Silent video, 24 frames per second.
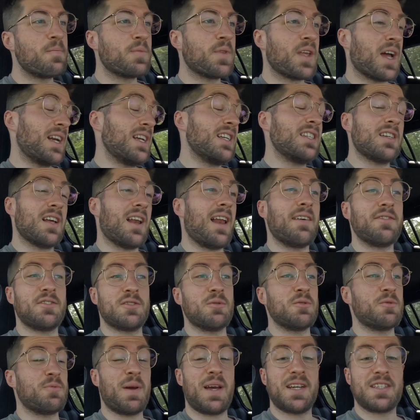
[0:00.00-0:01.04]
at least I'll have
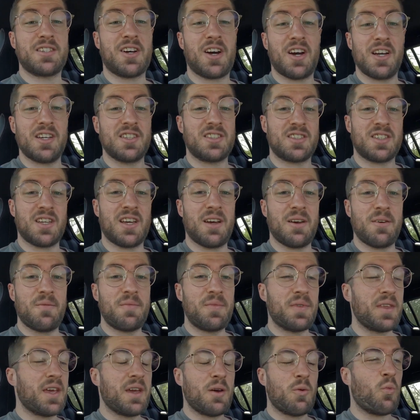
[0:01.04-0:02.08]
some spare tyres to
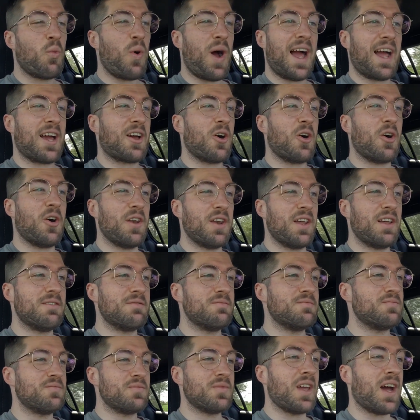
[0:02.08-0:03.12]
whack on
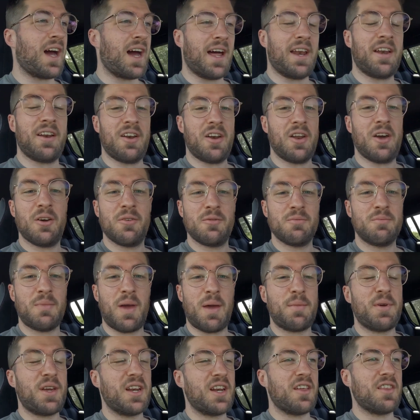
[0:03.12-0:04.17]
and, I don't know,
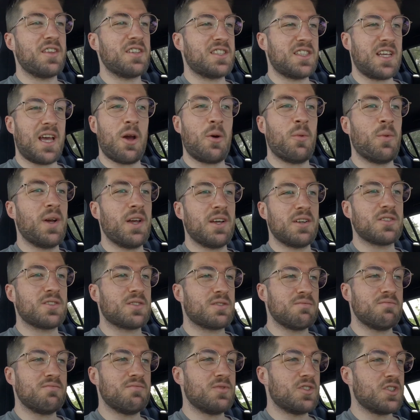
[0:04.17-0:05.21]
maybe another set of wheels
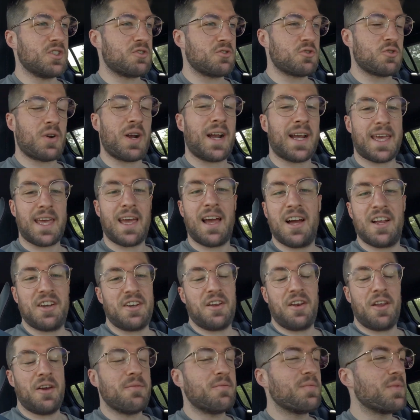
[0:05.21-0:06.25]
and just track it, I
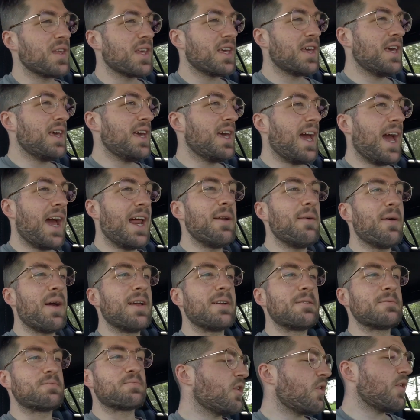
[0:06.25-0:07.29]
don't know.
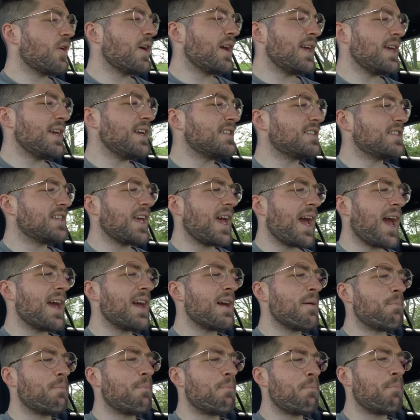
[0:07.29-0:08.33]
Anyway, so we're at
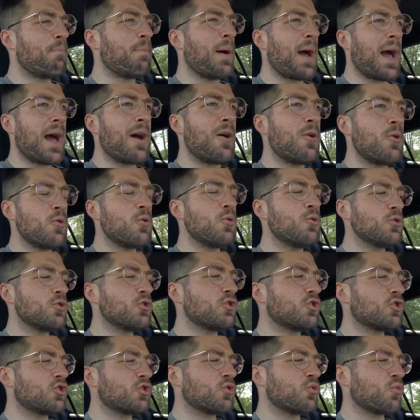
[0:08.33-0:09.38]
ETA
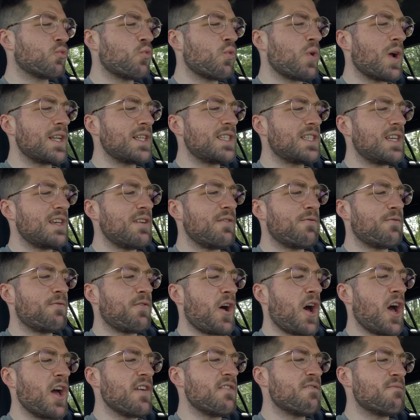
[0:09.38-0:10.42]
about
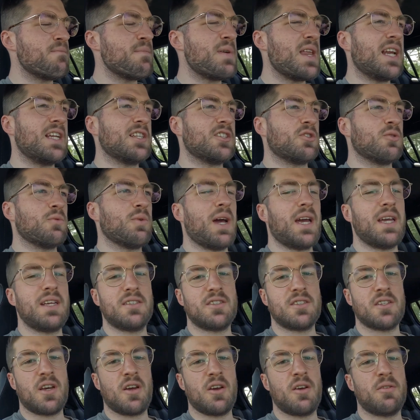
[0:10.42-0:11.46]
25 minutes away,
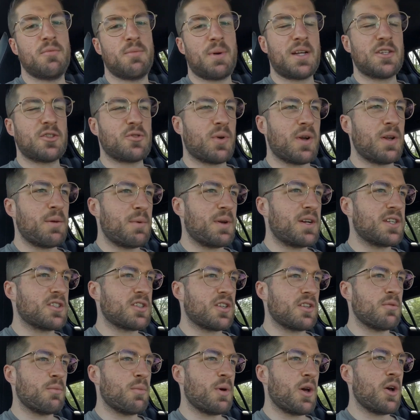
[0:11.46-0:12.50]
so about 20 minutes
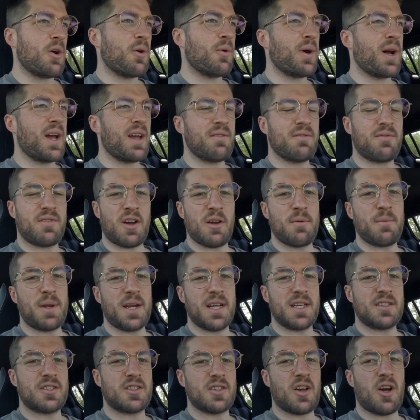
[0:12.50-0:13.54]
on the motorway and 5
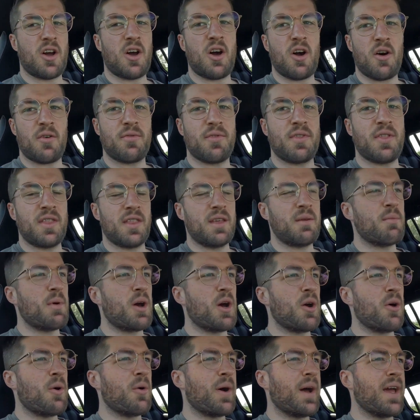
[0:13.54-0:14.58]
minutes off the
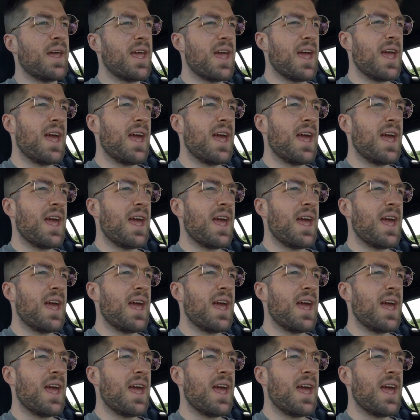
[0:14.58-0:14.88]
motorway,